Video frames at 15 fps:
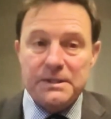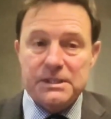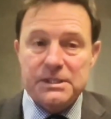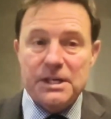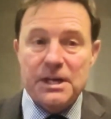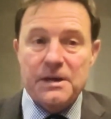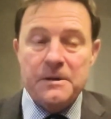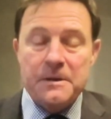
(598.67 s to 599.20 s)

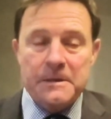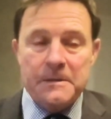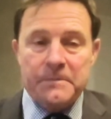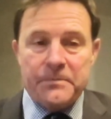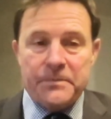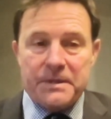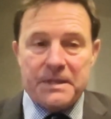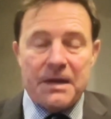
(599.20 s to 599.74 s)
So
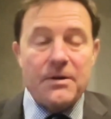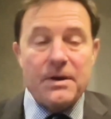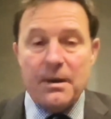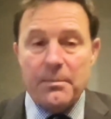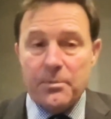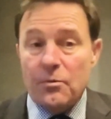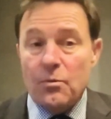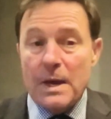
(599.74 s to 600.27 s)
there are a
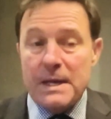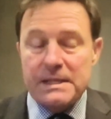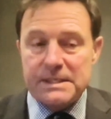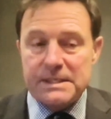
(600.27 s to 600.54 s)
number of ways